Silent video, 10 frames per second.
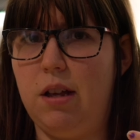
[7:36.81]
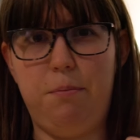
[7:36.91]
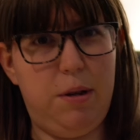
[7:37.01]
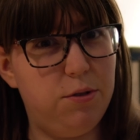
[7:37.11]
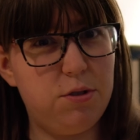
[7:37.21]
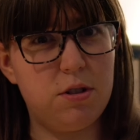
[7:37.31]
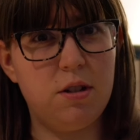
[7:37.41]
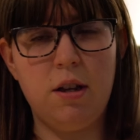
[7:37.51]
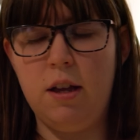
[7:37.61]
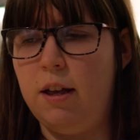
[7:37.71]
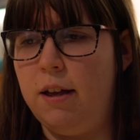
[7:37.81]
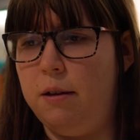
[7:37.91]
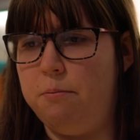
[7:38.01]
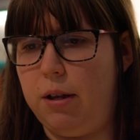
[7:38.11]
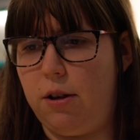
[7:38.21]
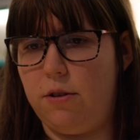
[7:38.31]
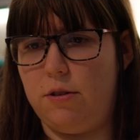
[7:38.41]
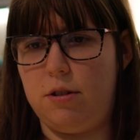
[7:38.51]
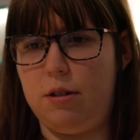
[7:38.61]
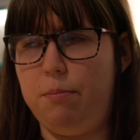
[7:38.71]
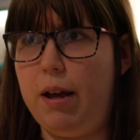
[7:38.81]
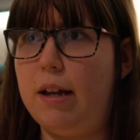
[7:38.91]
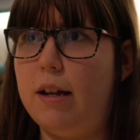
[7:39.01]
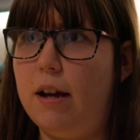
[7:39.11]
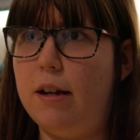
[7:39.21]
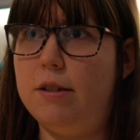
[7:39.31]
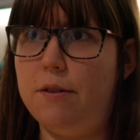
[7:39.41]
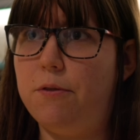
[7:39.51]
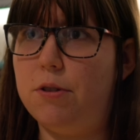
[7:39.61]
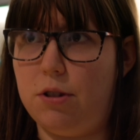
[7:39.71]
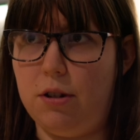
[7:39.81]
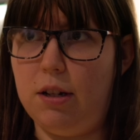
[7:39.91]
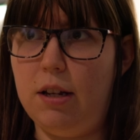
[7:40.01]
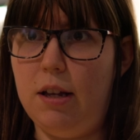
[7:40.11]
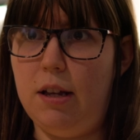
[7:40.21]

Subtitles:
abuse, because the bad guy Jefferson,